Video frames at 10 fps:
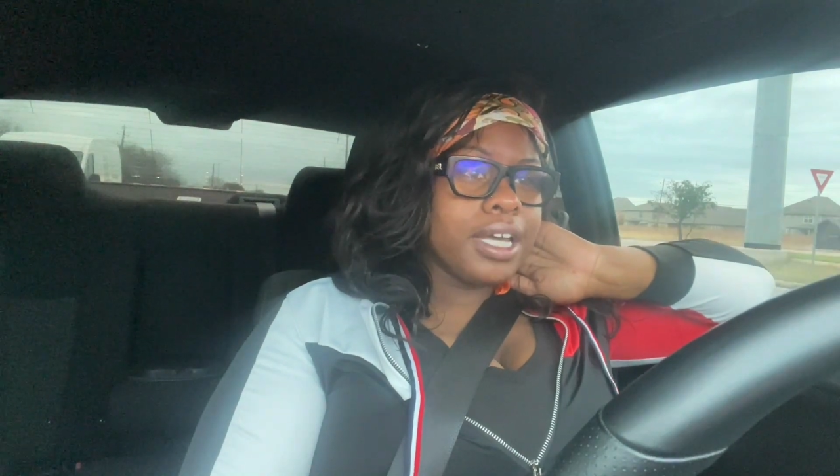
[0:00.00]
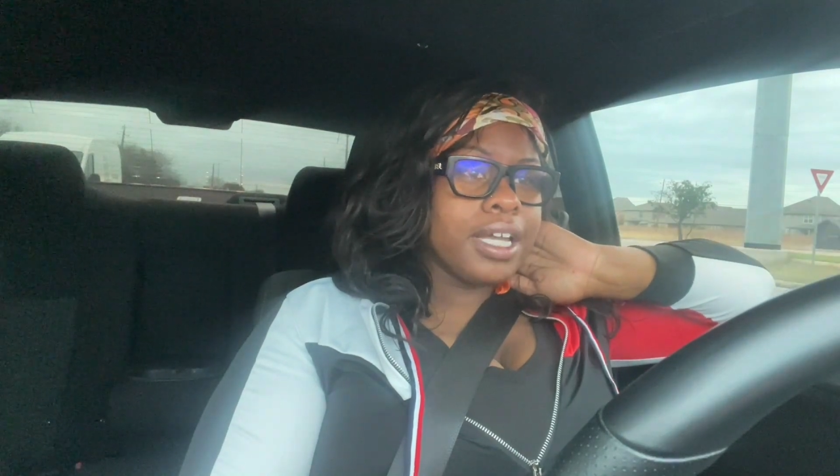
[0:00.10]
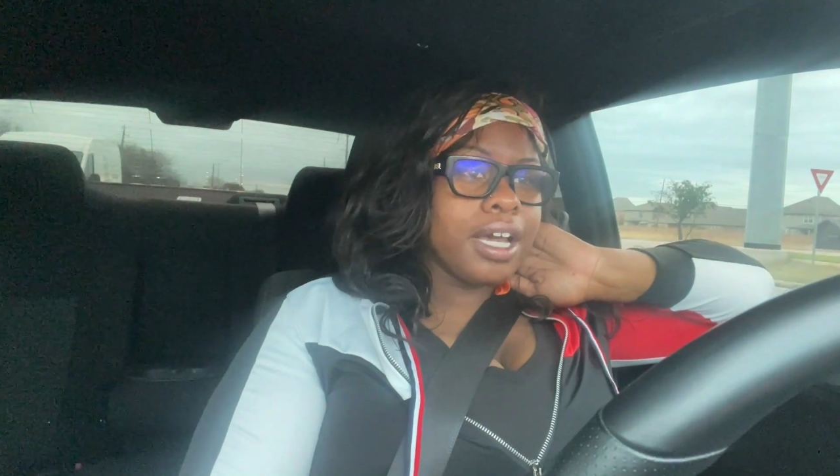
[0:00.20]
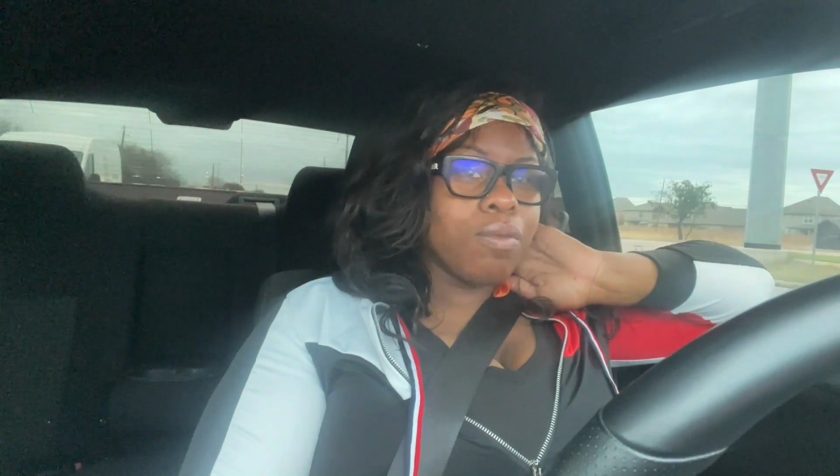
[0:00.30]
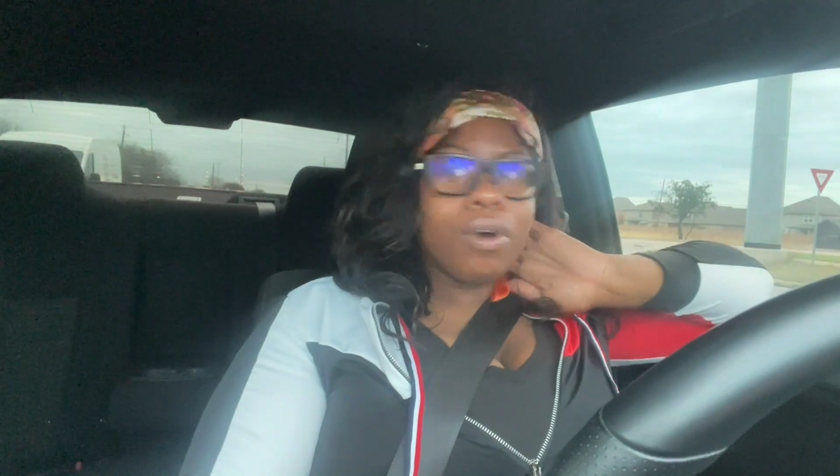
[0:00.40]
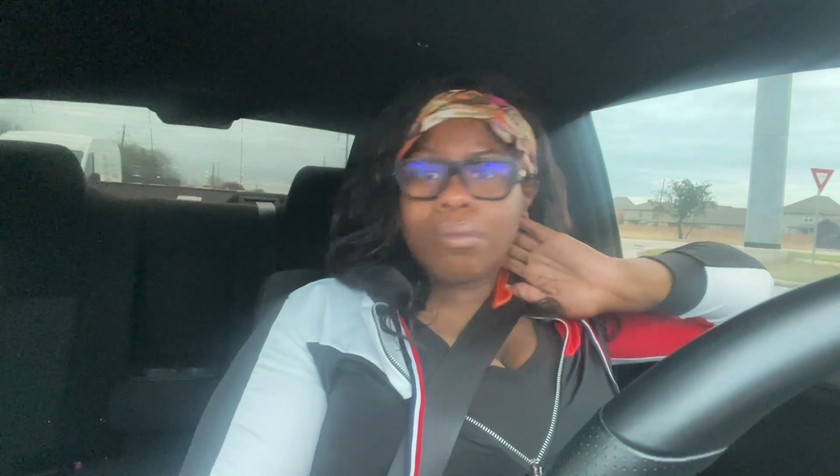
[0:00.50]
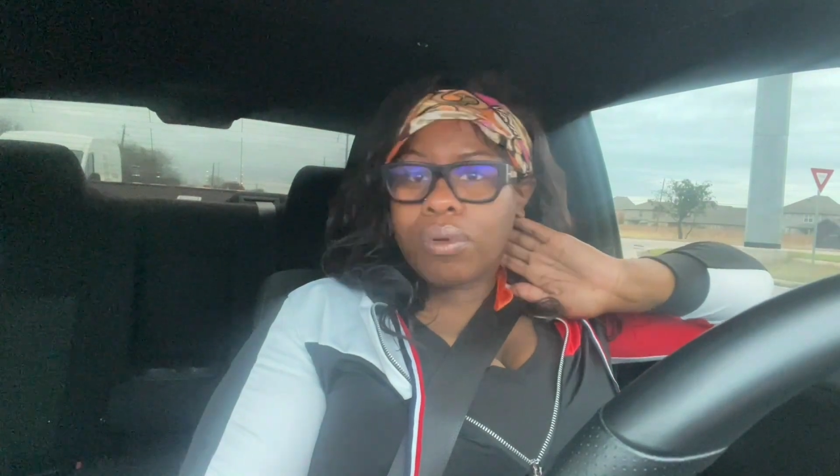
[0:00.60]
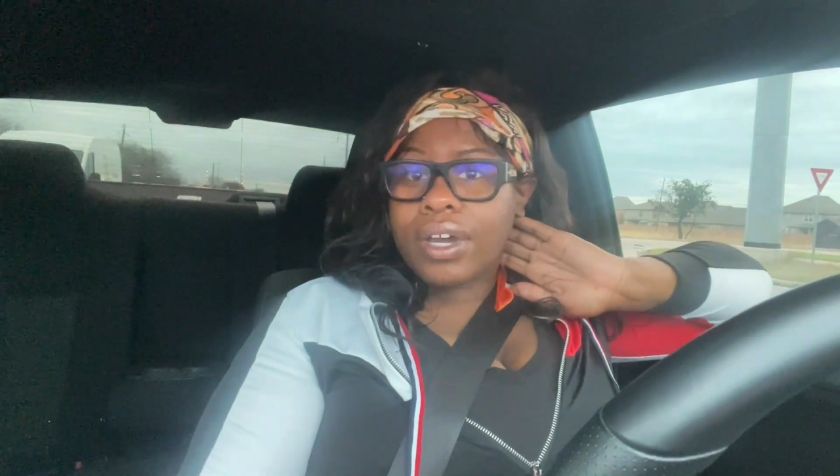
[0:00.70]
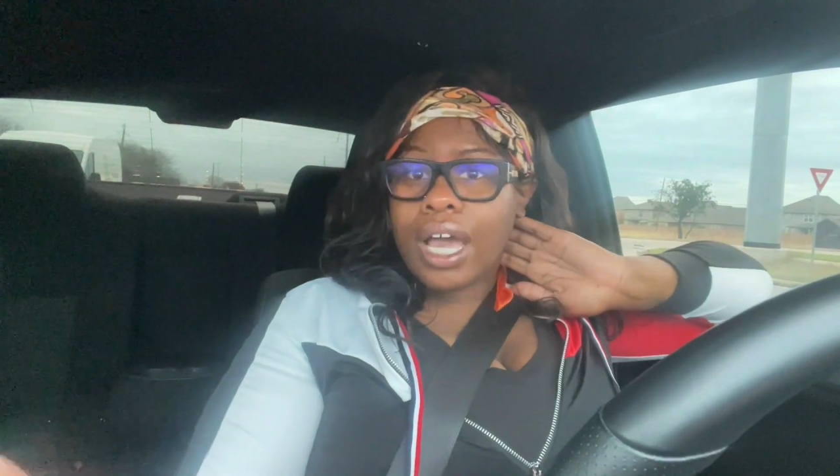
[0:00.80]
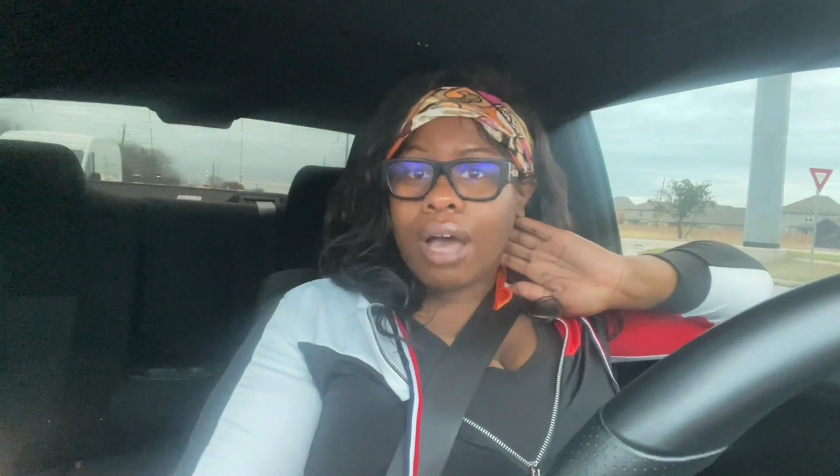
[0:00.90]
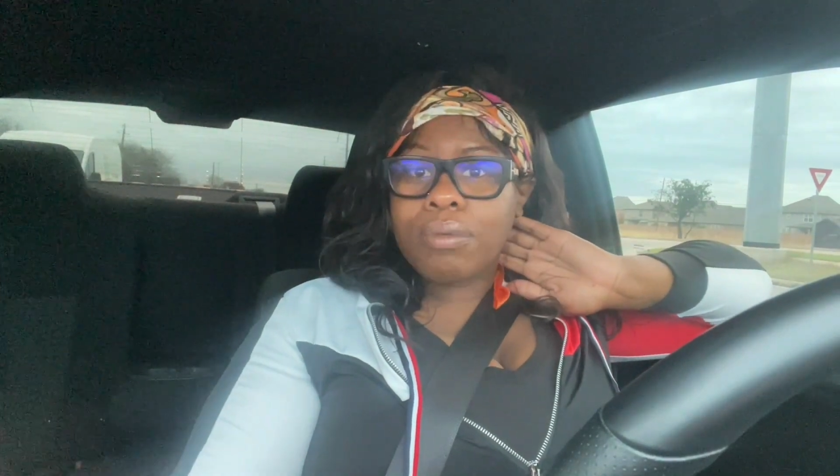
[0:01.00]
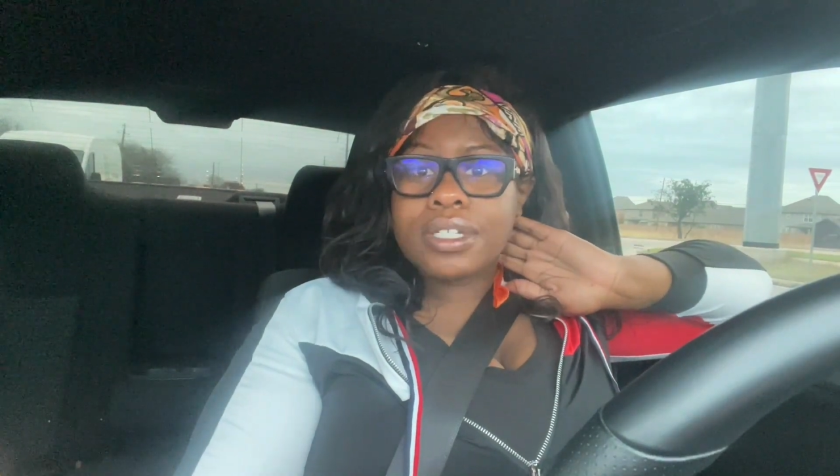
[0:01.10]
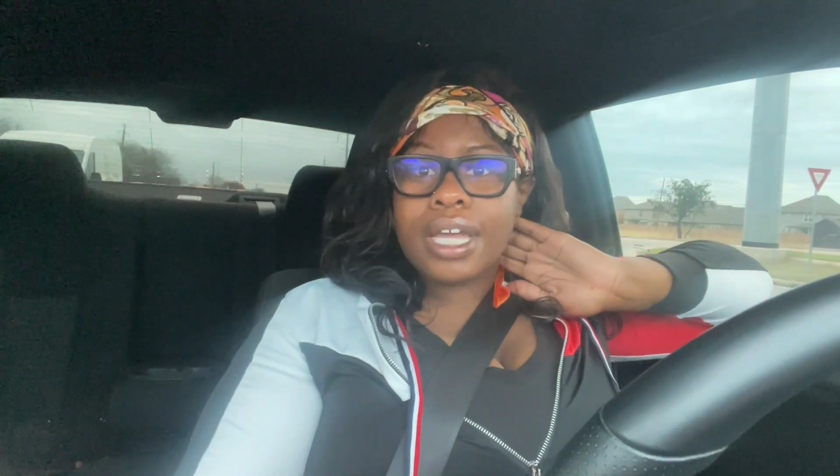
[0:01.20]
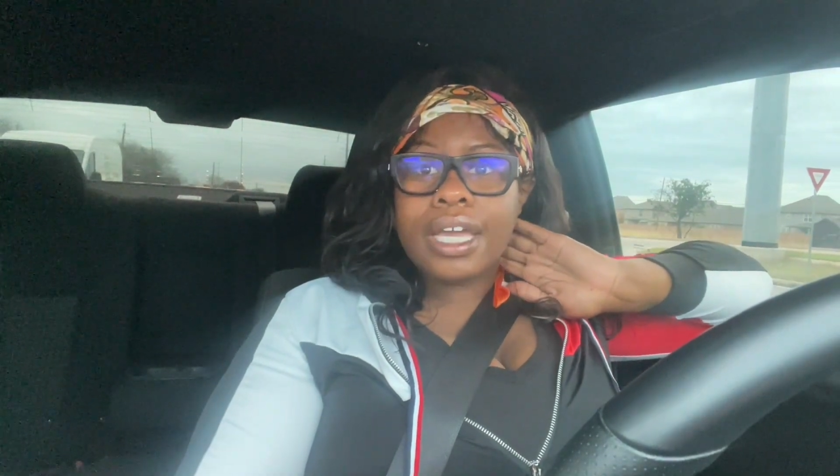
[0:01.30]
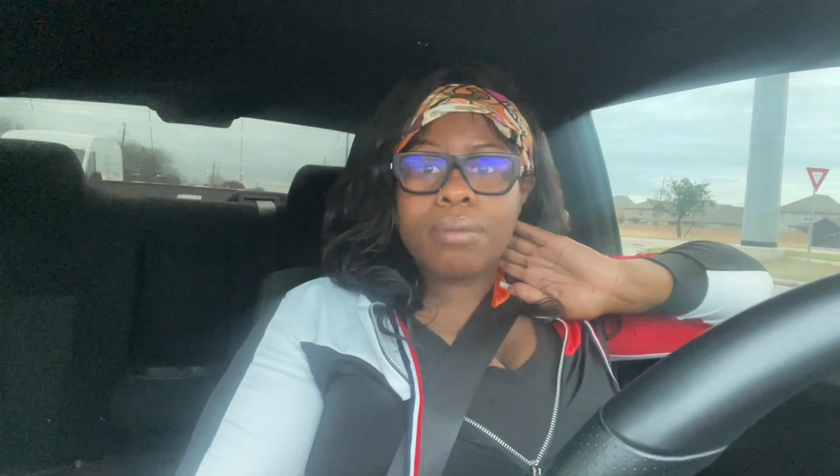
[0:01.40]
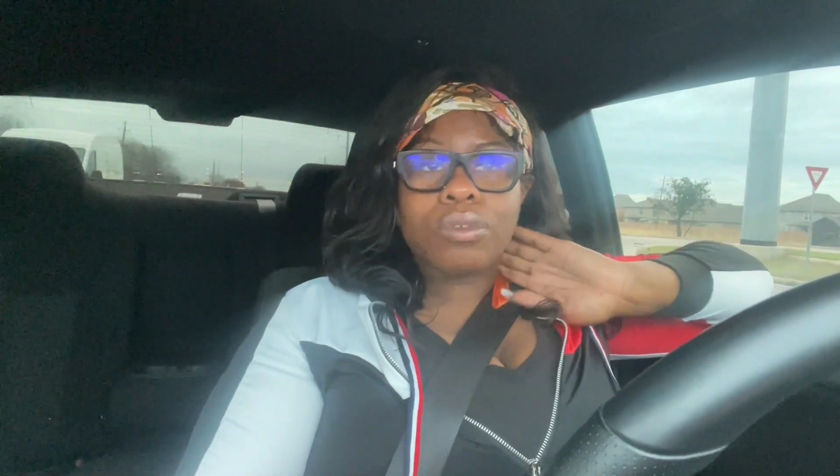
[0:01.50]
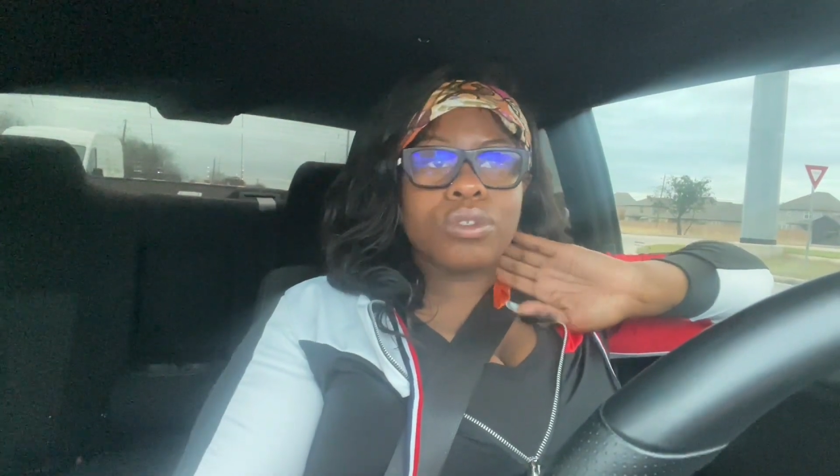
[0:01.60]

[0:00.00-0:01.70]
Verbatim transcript: And at one point, I was able